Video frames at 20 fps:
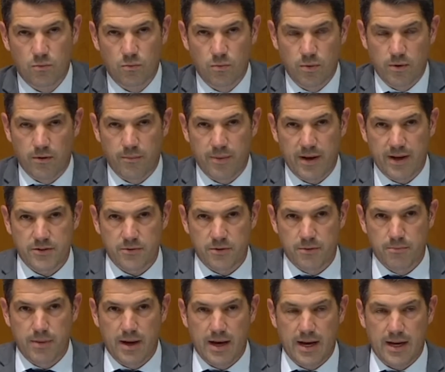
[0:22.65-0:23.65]
we're about to
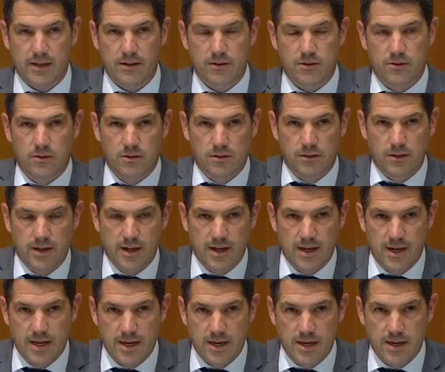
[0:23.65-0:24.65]
embark on
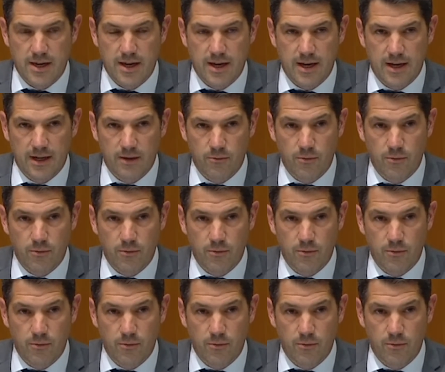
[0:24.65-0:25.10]
a